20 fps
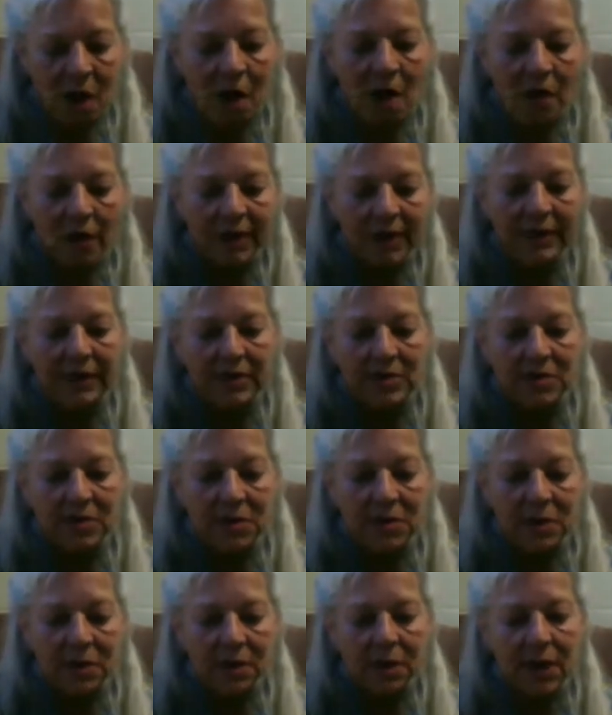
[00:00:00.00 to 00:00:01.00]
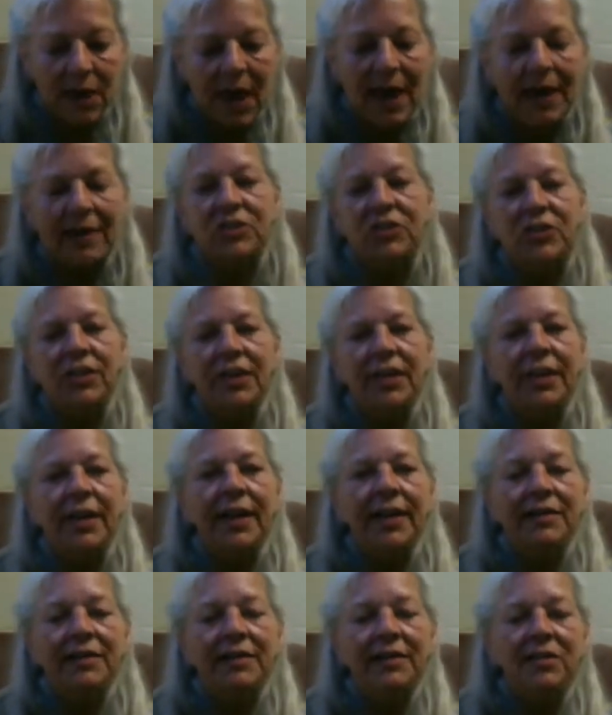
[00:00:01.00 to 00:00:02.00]
colonies actually
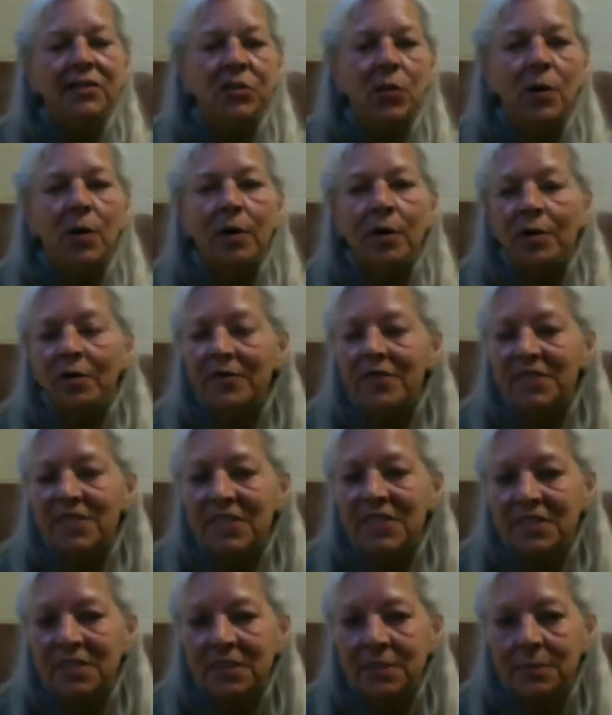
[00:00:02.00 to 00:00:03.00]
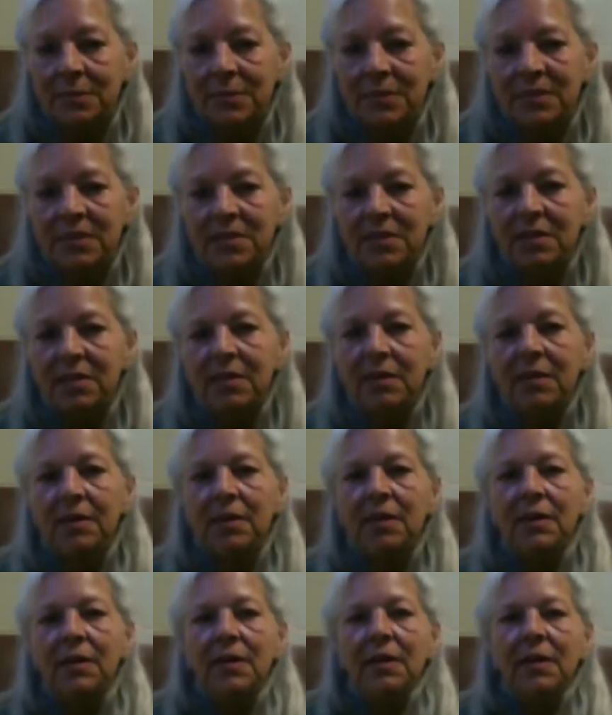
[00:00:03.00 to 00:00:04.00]
connect into our nervous systems,
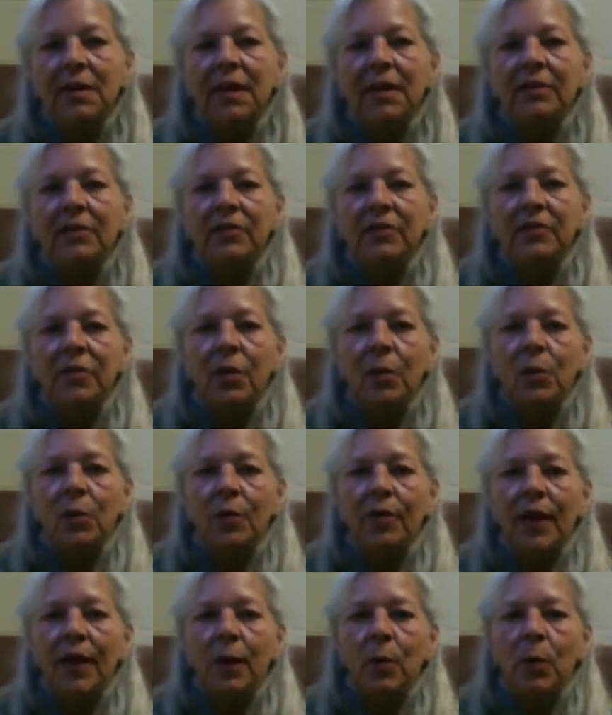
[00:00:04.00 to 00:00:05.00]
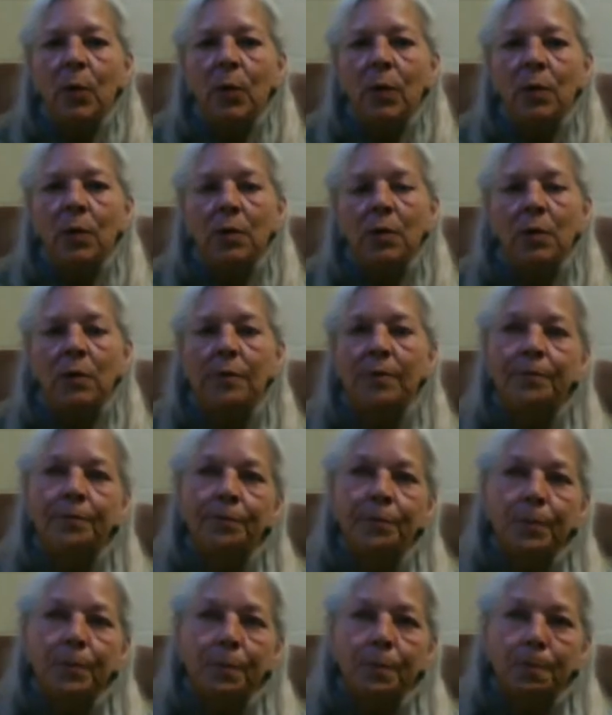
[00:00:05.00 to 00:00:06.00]
and so they will
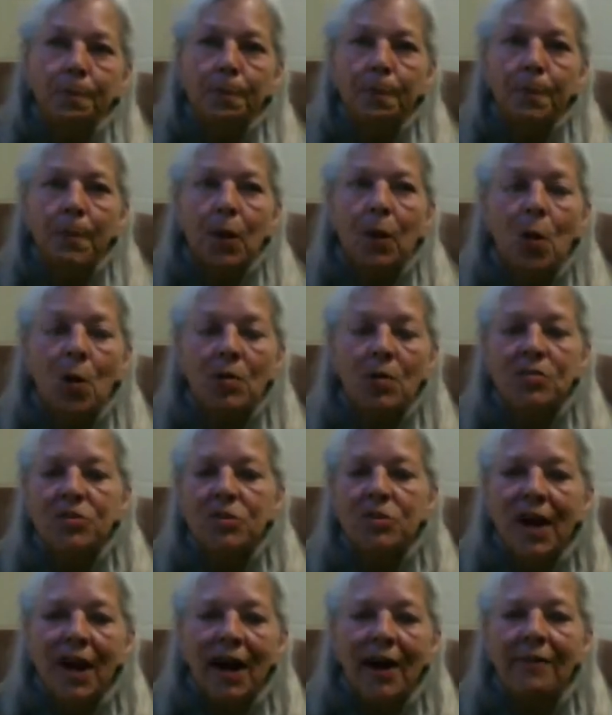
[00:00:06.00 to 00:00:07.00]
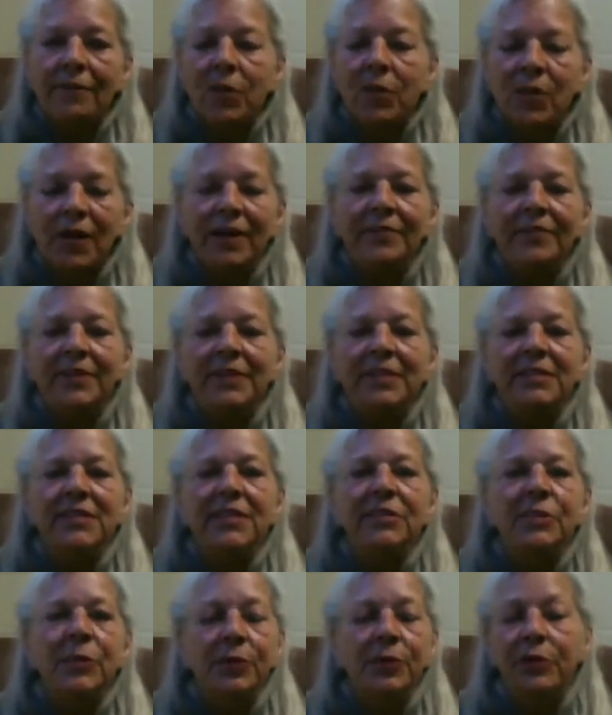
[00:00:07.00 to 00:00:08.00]
cause you to have cravings,
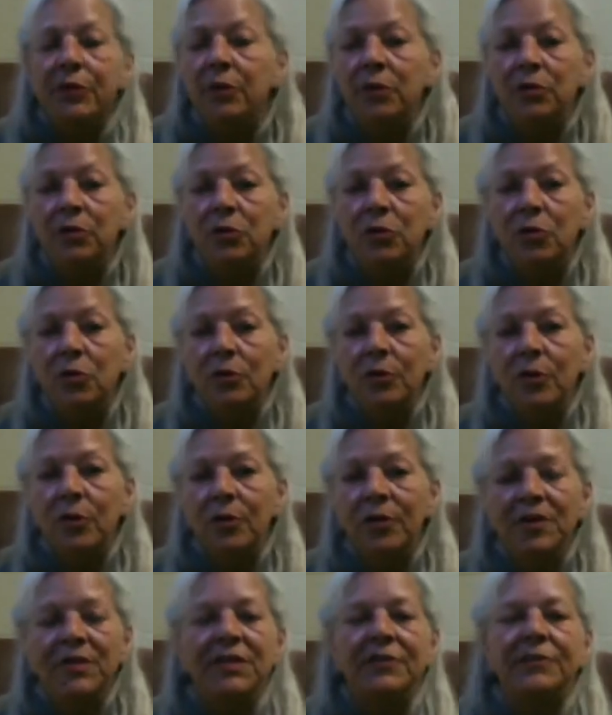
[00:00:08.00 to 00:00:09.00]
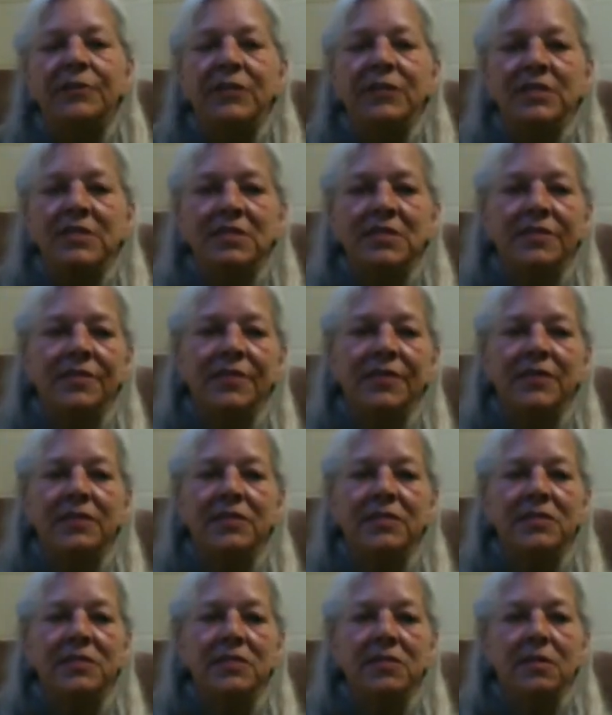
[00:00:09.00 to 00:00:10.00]
and you don't know the difference if
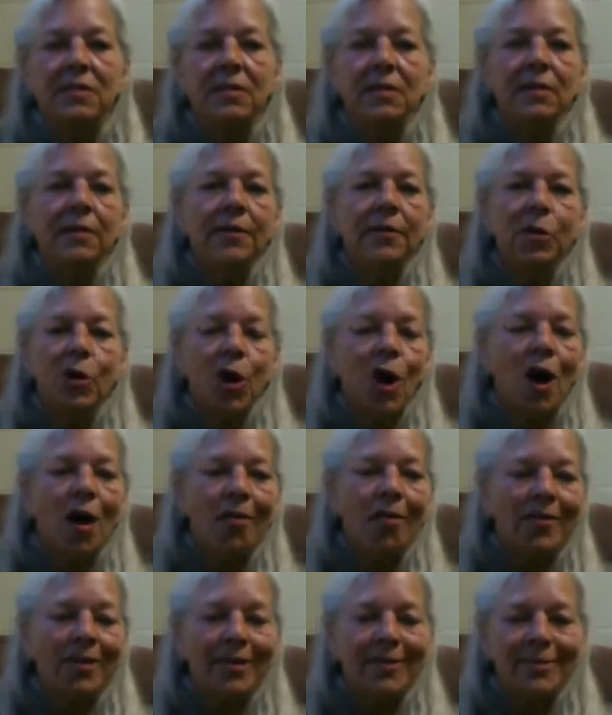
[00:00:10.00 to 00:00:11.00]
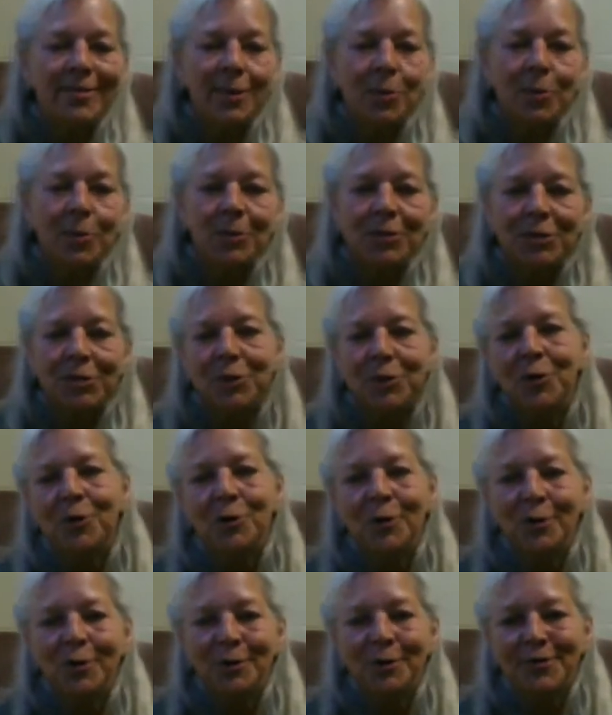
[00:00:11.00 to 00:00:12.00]
it's your colonies that want
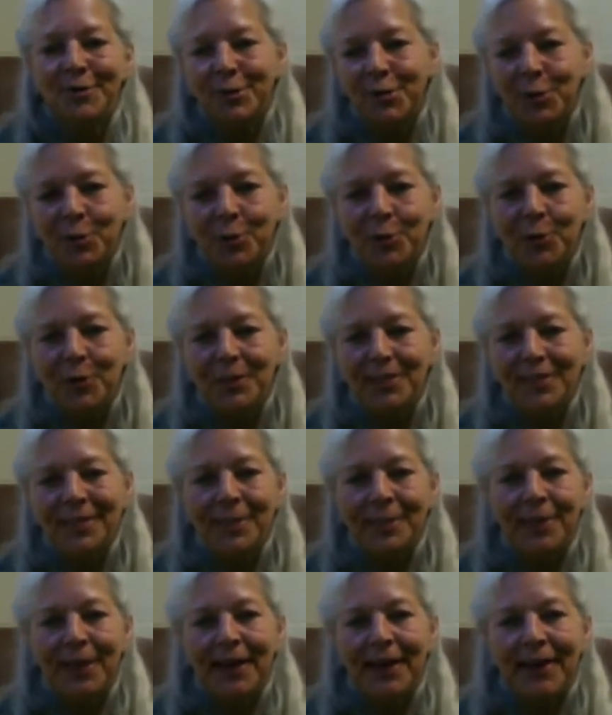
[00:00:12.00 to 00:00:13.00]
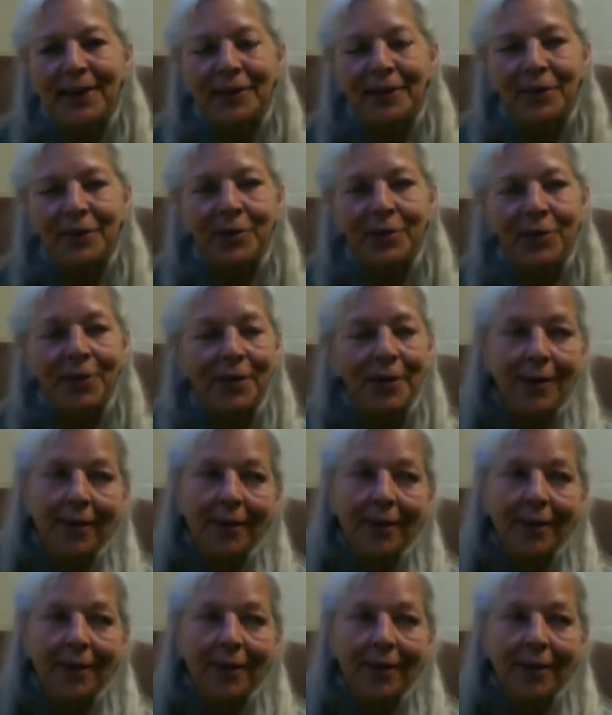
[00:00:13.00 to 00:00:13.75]
sugar or it's you, except that if you're